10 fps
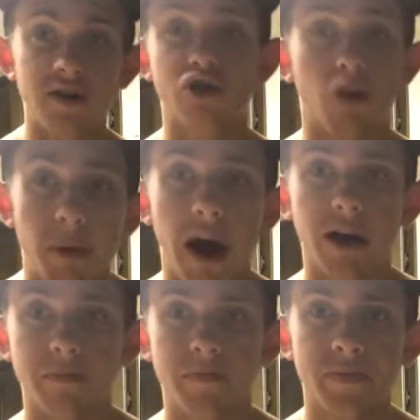things, don't buy
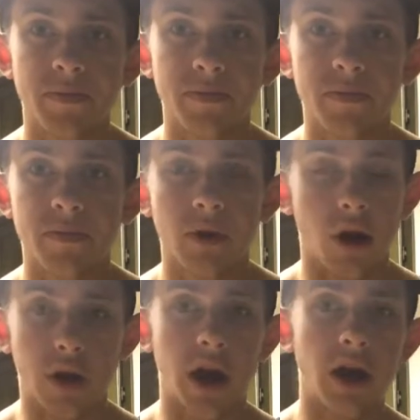them.
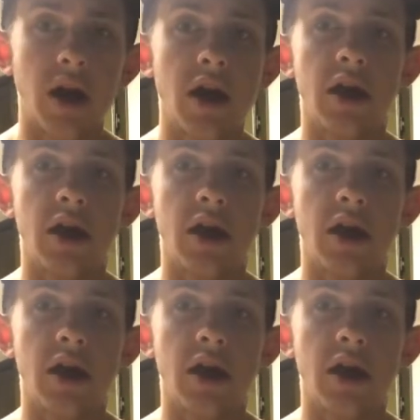Okay?